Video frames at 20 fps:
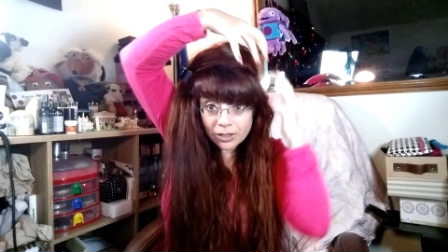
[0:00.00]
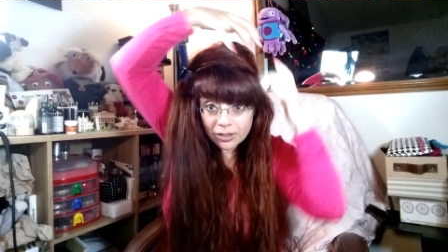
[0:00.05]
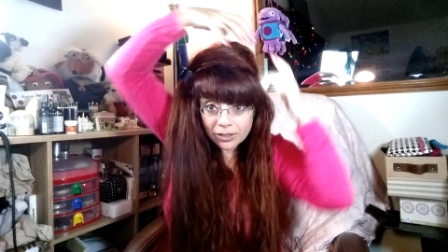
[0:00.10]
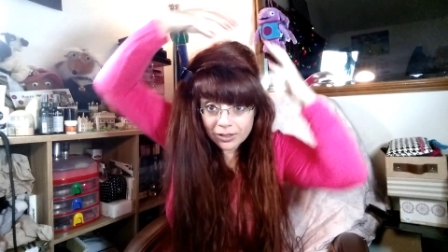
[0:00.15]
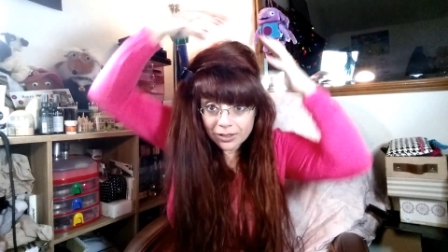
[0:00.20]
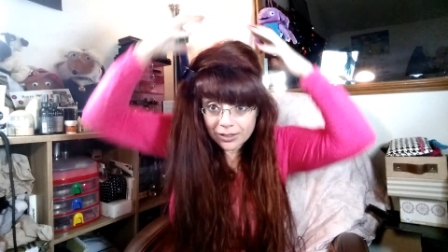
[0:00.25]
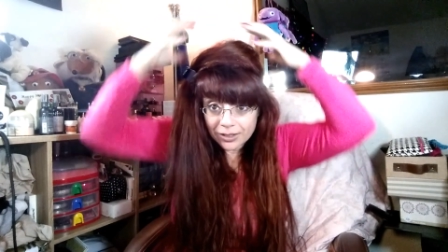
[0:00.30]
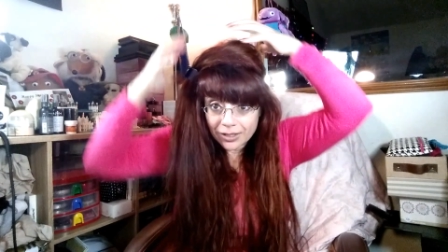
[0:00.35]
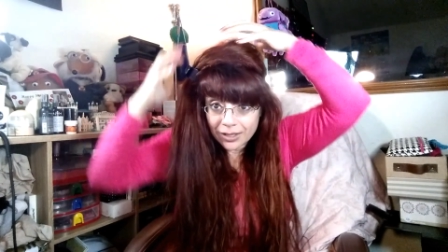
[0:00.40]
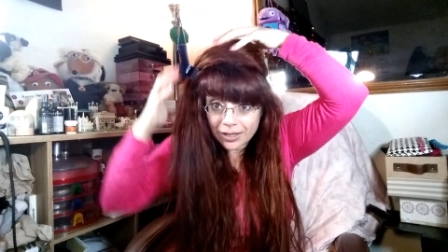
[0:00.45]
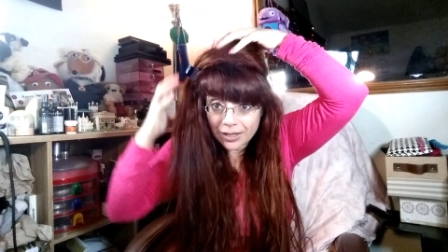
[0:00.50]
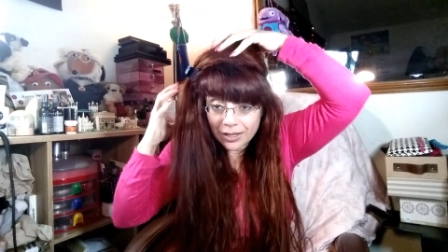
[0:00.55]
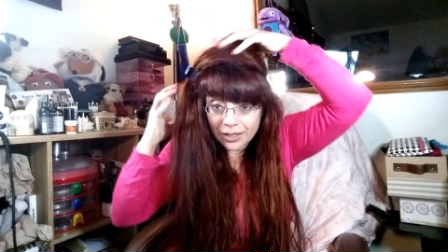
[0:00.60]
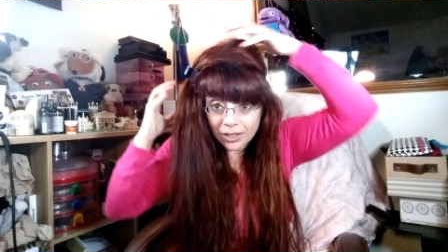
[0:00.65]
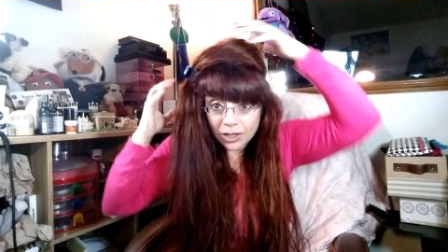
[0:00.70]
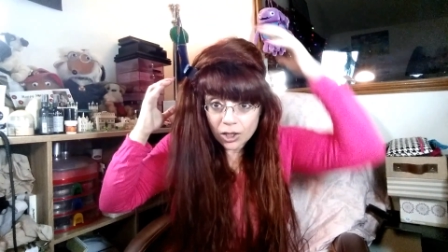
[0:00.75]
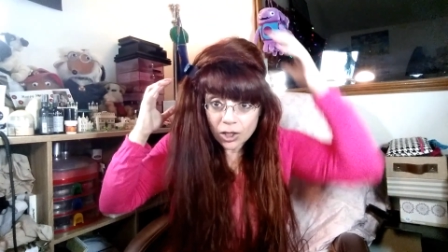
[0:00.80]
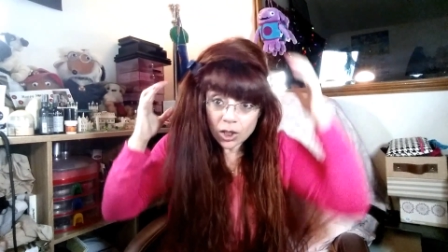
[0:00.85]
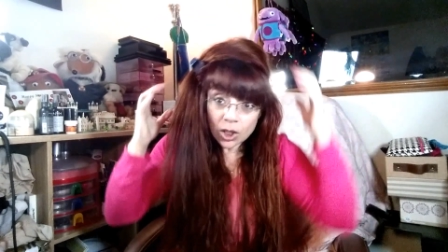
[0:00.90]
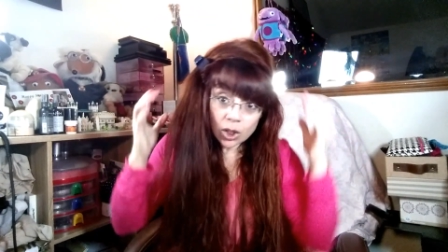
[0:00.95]
Look at that.
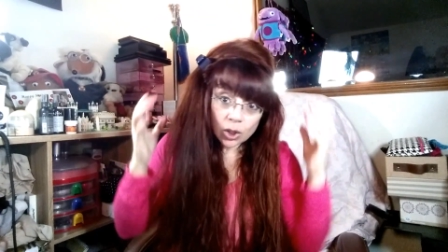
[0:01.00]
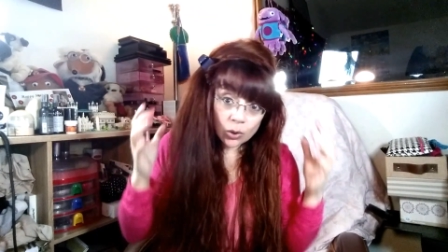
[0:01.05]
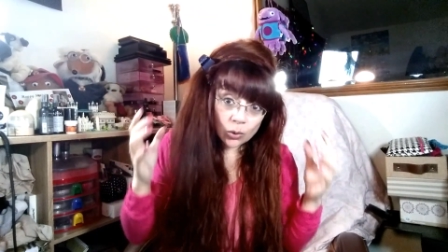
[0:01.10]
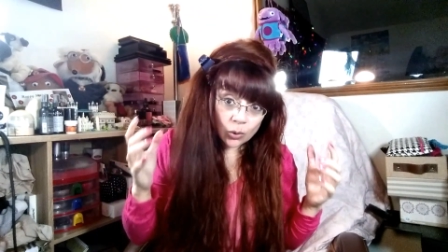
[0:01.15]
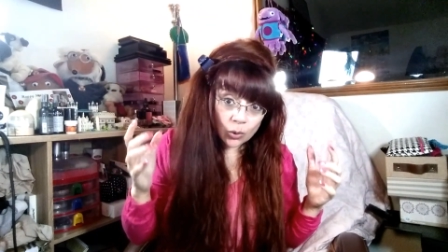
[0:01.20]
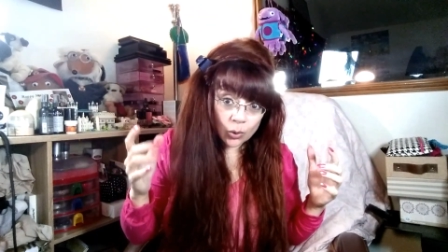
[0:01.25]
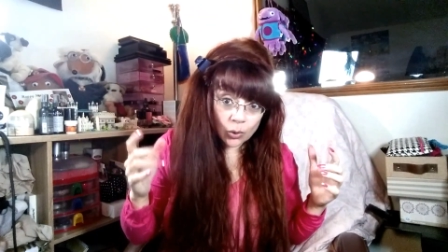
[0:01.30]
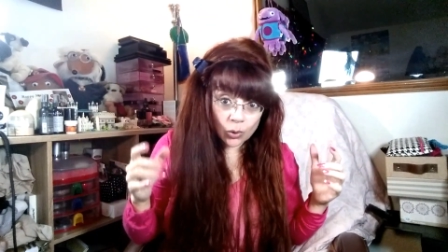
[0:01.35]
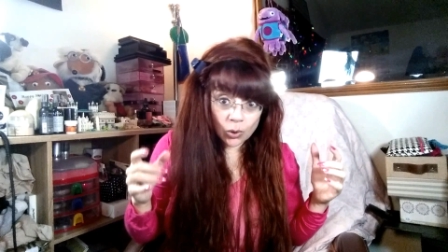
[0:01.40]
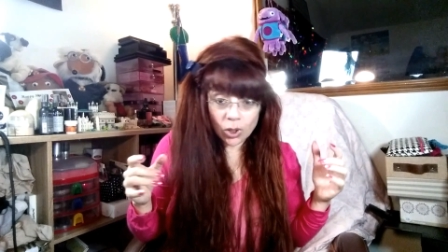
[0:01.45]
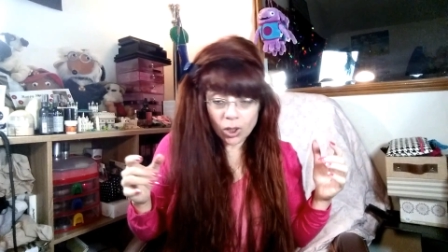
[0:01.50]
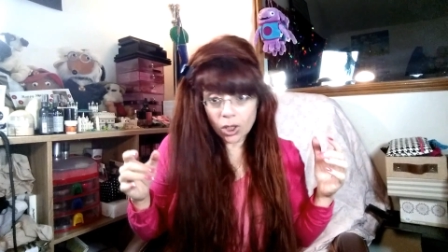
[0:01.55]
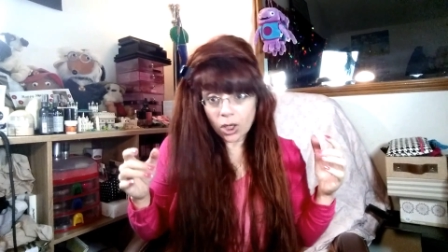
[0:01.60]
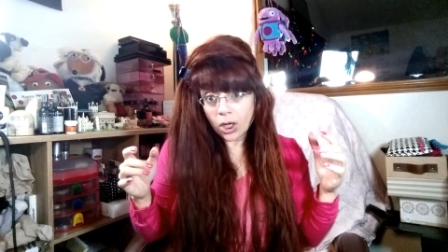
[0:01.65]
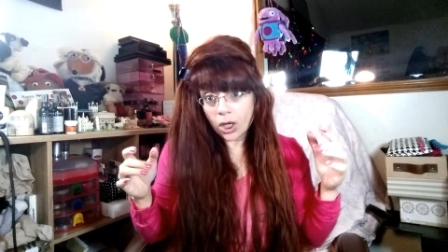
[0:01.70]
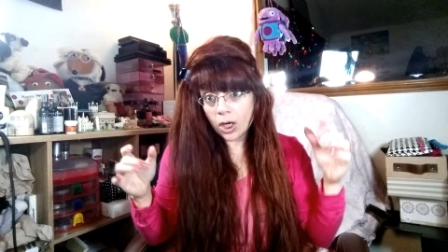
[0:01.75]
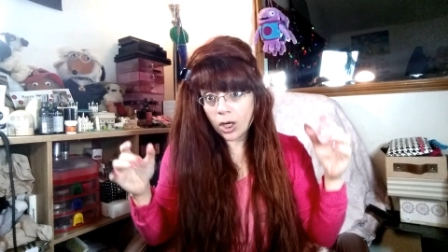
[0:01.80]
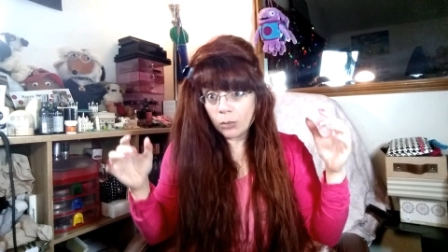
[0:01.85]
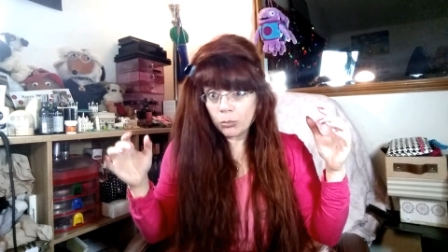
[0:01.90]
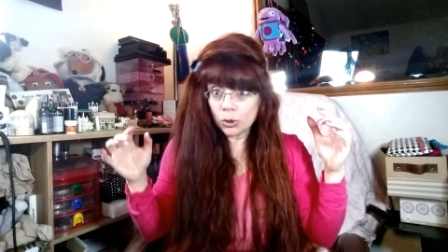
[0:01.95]
Oh,
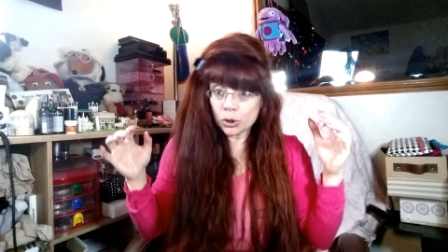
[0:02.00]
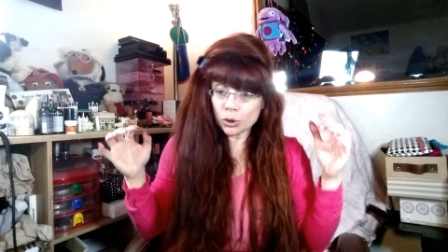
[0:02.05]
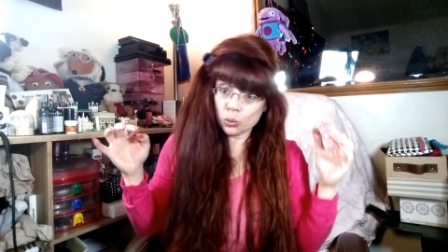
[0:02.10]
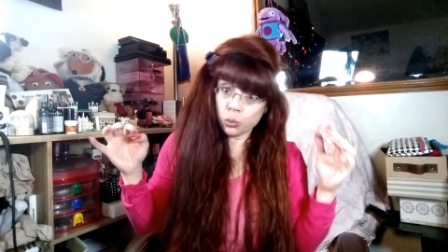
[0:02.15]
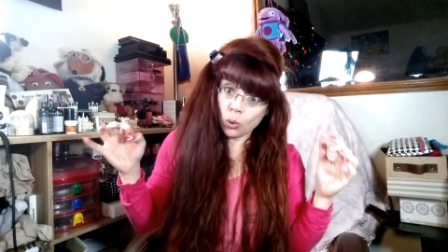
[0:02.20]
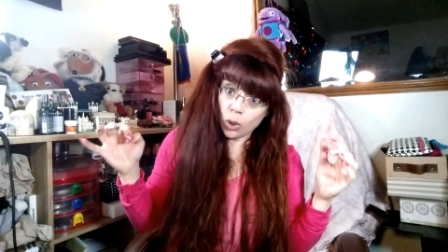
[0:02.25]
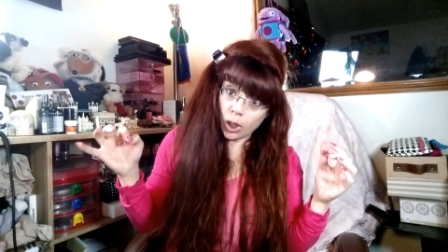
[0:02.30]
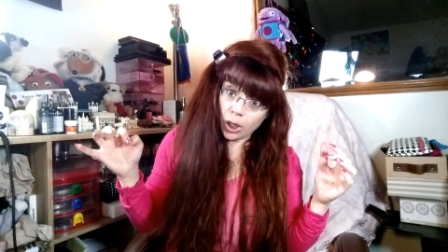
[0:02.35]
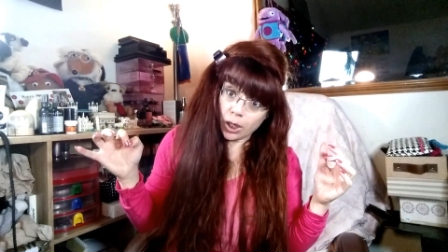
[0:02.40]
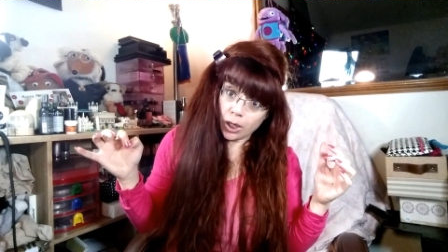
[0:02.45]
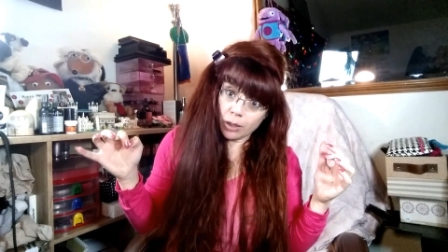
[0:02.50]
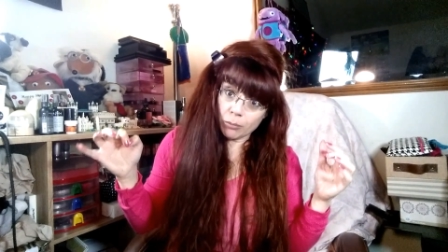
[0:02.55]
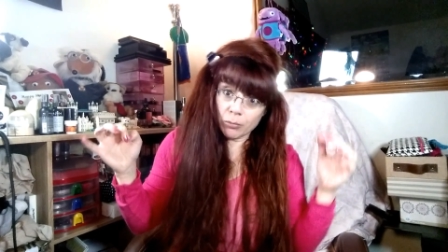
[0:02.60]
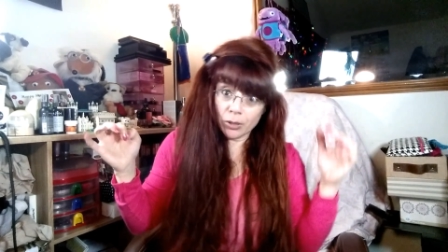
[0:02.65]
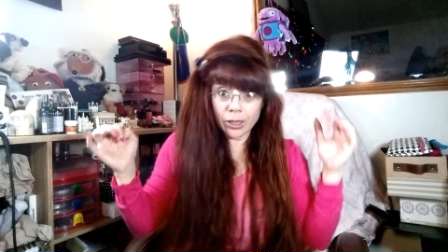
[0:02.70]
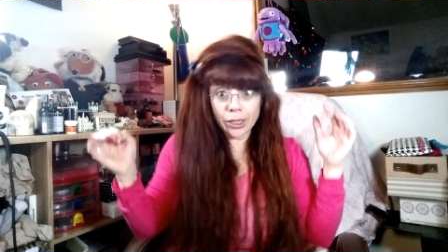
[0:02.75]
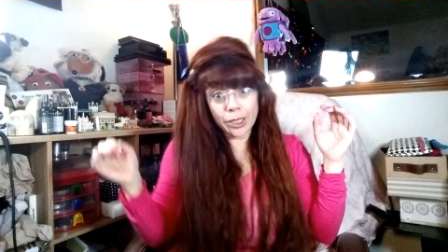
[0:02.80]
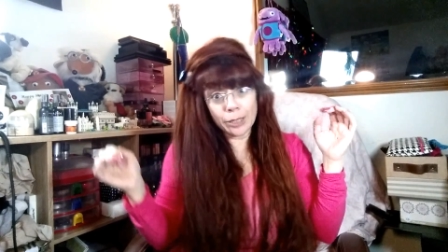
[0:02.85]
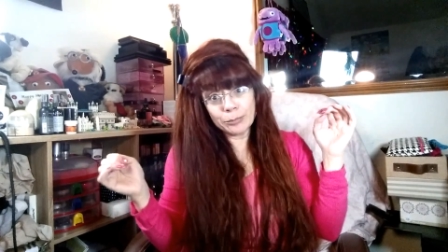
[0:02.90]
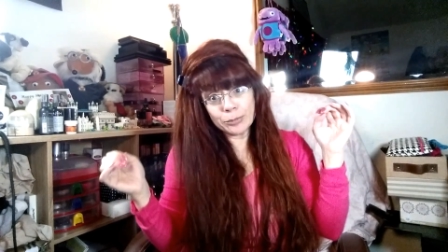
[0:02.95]
I'm a twat.
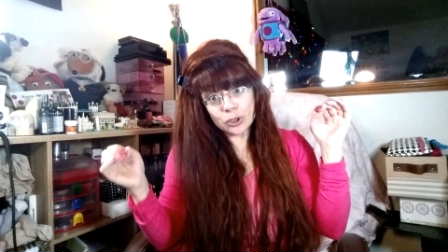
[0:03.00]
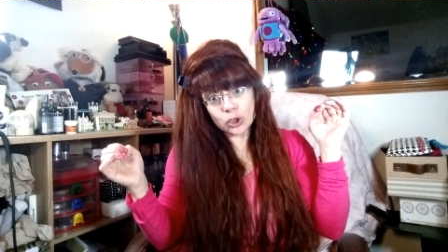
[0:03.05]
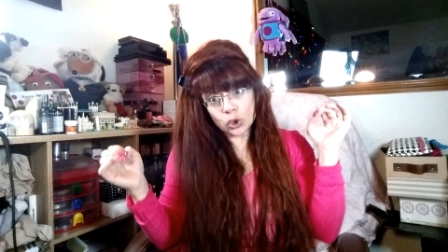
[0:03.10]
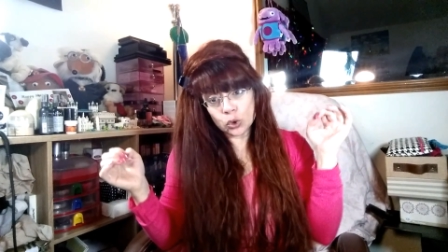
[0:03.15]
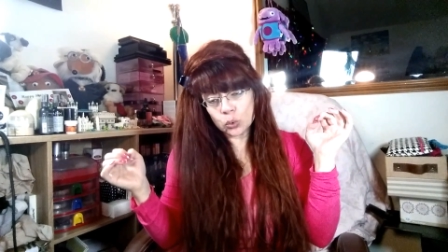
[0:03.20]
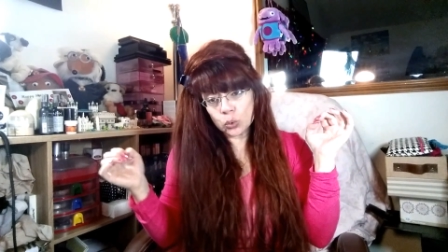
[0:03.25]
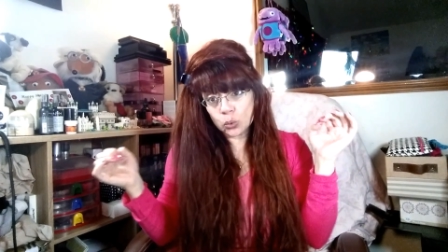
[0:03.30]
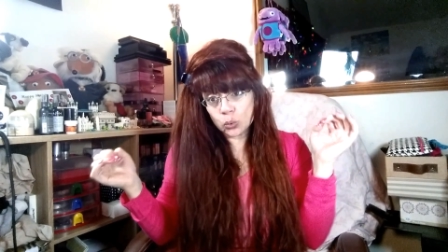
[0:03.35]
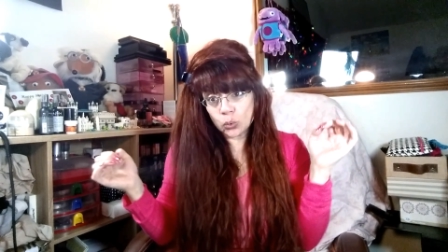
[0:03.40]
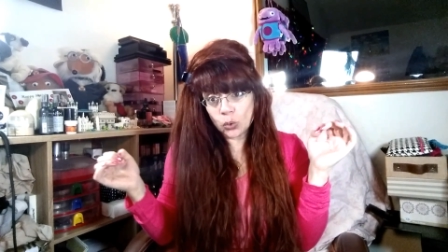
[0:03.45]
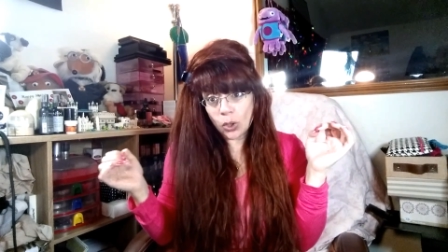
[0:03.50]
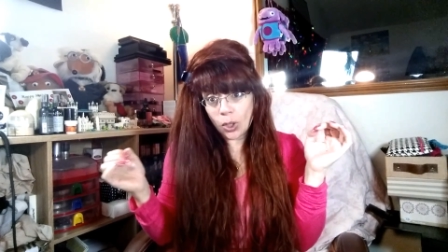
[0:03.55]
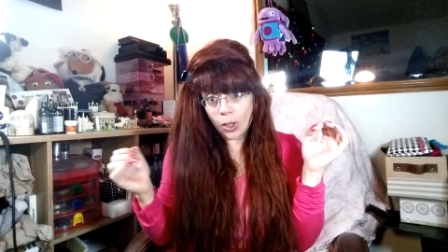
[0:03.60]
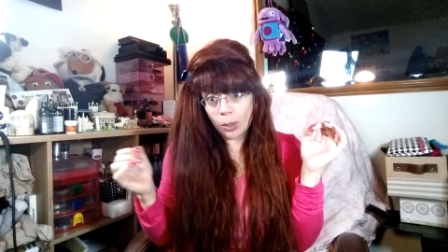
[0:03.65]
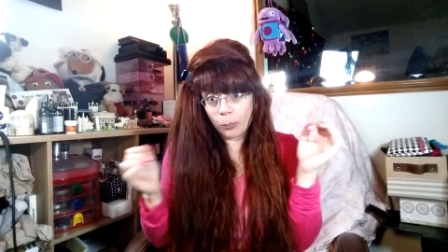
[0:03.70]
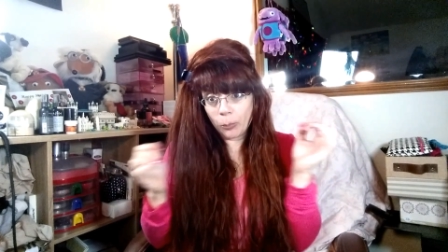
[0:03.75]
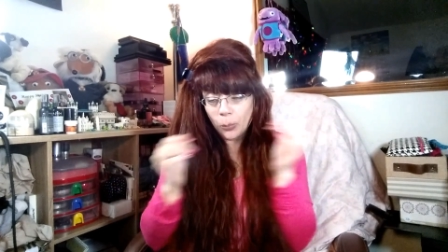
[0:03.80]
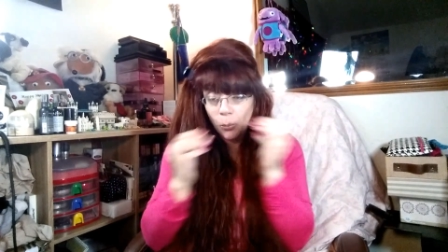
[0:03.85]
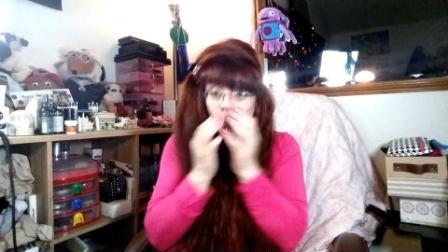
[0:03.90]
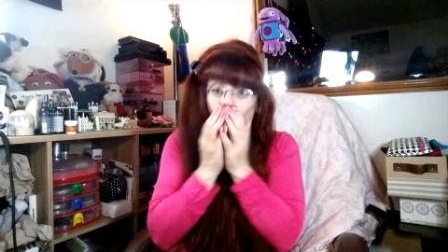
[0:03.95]
My name's Donald
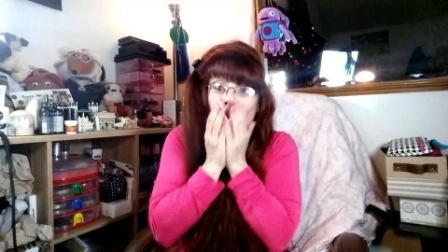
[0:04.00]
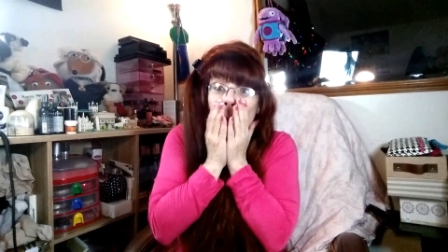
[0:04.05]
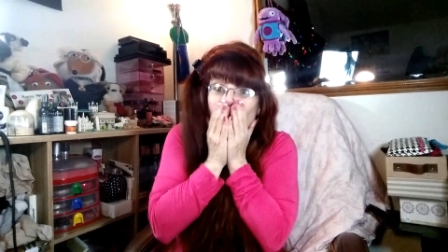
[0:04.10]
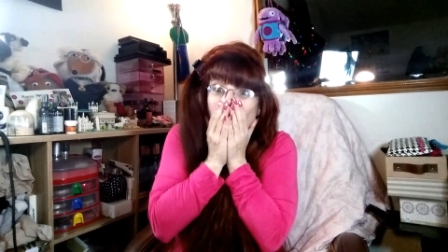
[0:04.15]
Trump. Oh.